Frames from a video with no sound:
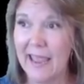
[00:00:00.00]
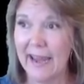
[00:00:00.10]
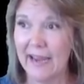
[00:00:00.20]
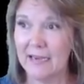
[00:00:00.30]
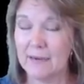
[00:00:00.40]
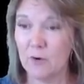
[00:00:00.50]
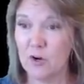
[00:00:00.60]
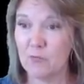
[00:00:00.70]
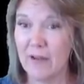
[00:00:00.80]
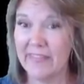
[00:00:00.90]
And I'm going
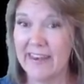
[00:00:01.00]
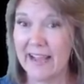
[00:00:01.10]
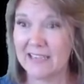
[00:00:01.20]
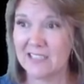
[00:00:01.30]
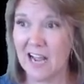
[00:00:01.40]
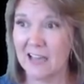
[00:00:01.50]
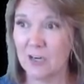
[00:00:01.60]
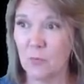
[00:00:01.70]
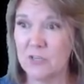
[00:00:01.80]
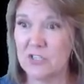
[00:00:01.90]
to run the next
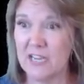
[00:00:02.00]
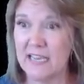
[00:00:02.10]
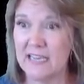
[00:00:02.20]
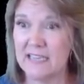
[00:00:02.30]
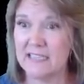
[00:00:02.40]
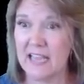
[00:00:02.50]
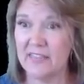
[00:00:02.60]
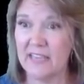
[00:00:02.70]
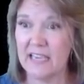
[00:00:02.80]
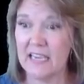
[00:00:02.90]
color, which is
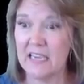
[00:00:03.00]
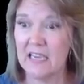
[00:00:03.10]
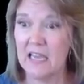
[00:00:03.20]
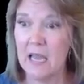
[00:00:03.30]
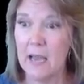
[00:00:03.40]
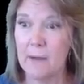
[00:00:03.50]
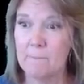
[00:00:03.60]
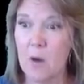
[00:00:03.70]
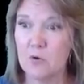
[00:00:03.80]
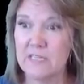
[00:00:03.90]
the
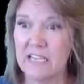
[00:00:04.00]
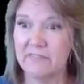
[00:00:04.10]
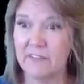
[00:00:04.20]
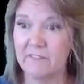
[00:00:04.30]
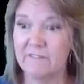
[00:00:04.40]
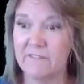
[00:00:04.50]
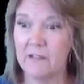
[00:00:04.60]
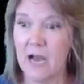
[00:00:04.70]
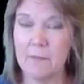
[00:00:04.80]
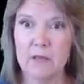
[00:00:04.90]
motif,
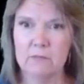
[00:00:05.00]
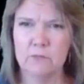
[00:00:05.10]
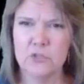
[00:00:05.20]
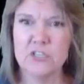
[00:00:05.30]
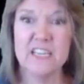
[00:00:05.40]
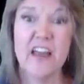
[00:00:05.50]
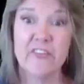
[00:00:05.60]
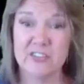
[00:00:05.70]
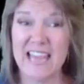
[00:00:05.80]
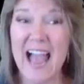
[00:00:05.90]
which is
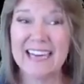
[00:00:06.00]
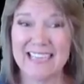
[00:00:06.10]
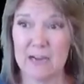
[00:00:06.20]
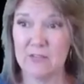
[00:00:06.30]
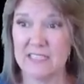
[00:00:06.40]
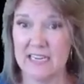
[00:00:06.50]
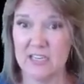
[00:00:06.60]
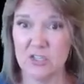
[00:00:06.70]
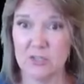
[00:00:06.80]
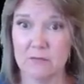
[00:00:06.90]
another tack down
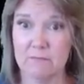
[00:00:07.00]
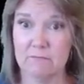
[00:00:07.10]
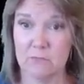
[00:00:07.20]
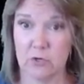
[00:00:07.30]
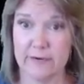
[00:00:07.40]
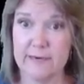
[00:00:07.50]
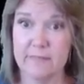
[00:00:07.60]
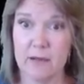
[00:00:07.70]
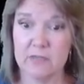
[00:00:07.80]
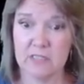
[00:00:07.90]
stitch. Sorry,
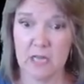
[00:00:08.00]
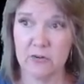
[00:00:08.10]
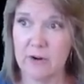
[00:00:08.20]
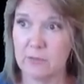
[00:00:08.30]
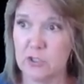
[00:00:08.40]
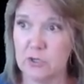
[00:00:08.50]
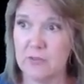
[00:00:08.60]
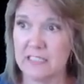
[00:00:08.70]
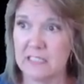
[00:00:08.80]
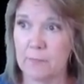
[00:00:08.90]
that was color number 2.
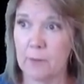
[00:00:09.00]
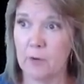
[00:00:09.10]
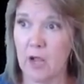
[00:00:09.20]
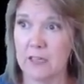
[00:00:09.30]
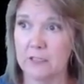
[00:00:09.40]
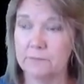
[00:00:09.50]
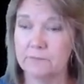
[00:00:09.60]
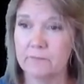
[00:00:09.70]
That's the purple color.